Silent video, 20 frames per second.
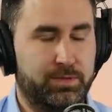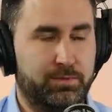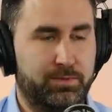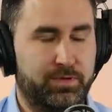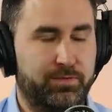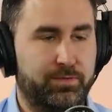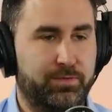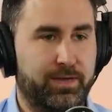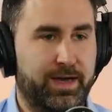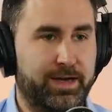
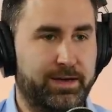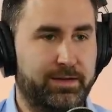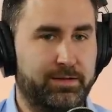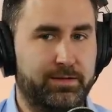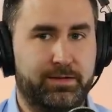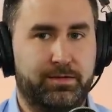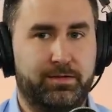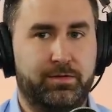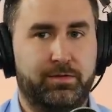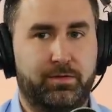we've
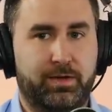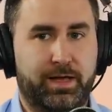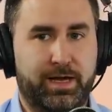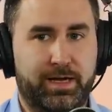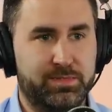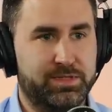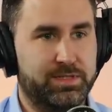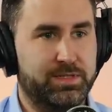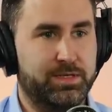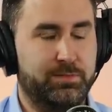added in the
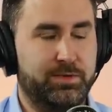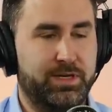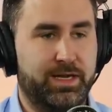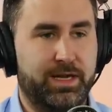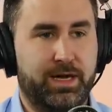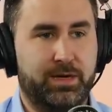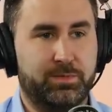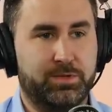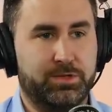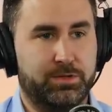labs that we
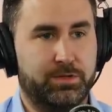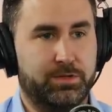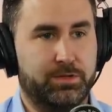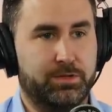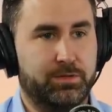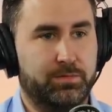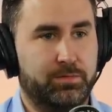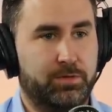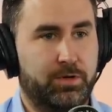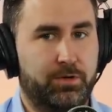capture